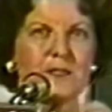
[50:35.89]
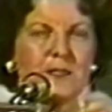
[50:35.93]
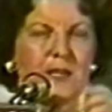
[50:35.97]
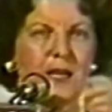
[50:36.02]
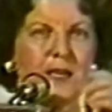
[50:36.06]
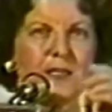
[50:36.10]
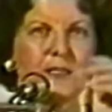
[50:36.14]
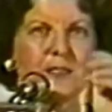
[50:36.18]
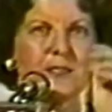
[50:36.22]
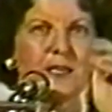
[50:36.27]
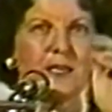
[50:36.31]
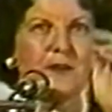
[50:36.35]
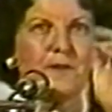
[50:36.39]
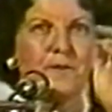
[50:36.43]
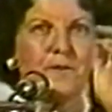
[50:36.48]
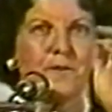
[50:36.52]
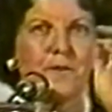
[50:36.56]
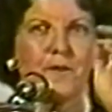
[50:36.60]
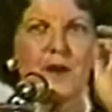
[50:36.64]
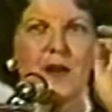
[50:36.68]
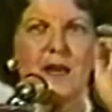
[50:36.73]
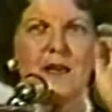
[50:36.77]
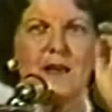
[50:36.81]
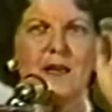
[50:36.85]
and I said,
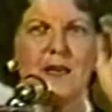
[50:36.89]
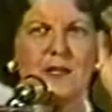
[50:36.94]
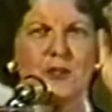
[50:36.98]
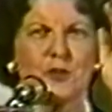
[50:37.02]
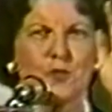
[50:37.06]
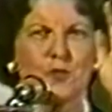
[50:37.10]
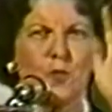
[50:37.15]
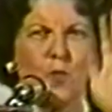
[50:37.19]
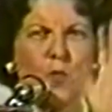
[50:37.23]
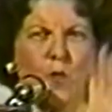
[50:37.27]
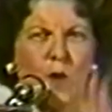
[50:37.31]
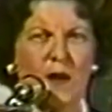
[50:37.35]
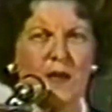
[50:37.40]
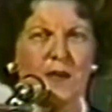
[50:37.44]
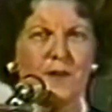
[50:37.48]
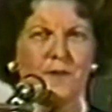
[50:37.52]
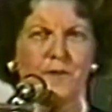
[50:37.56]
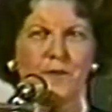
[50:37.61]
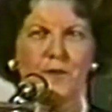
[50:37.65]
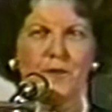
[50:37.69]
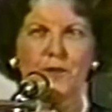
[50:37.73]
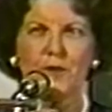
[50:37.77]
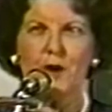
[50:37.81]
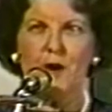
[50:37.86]
Fred, it's
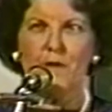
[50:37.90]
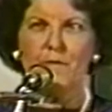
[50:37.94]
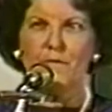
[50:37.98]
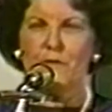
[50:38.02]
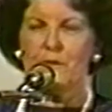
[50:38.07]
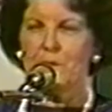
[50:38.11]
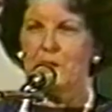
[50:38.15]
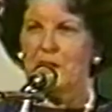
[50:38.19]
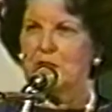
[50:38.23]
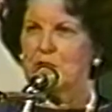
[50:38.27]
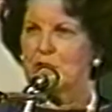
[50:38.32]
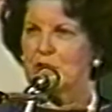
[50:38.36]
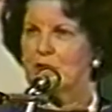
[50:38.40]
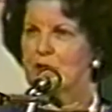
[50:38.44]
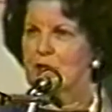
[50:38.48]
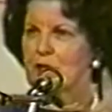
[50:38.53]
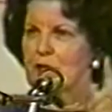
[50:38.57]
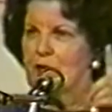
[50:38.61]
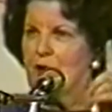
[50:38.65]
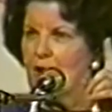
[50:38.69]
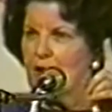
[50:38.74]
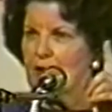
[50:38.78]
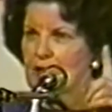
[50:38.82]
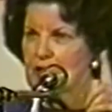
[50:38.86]
wonderful confirmation that
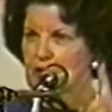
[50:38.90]
God is